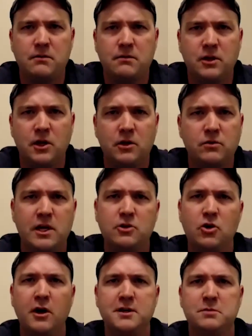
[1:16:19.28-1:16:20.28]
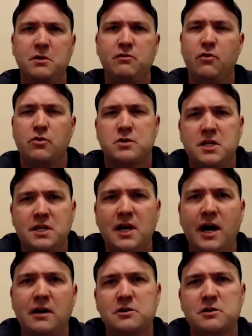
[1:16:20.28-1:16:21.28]
It cost me
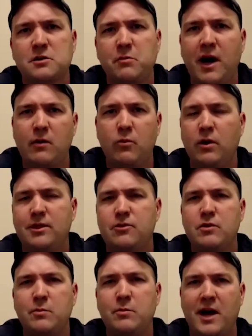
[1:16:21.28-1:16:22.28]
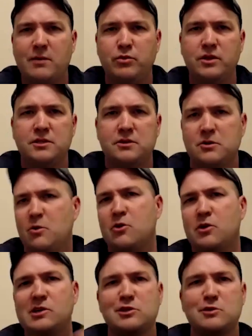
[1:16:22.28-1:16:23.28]
$14 to buy one 3-pack blister, or
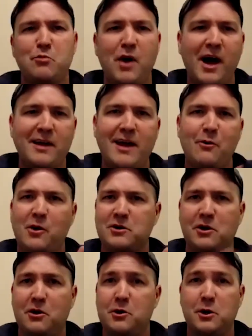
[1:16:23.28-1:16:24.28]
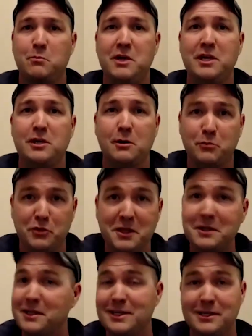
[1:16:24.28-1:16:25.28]
I just buy that one card and be
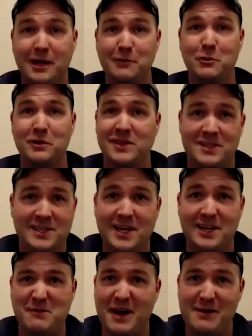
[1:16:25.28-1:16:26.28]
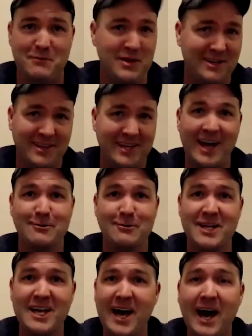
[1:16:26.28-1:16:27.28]
completely done with the set, in my opinion. Like, I
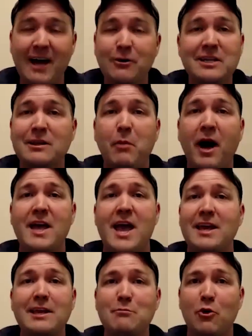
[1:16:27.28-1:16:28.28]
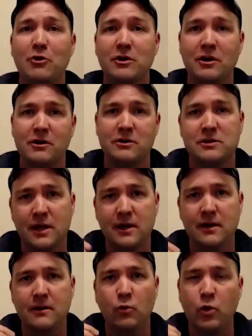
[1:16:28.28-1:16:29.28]
don't need to buy any more cards.
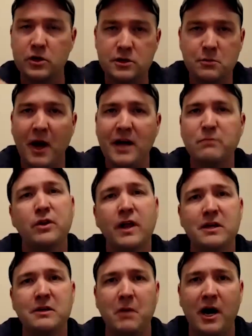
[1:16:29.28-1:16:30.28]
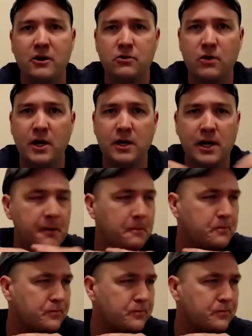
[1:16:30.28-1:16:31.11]
Where's my play in Modern right now?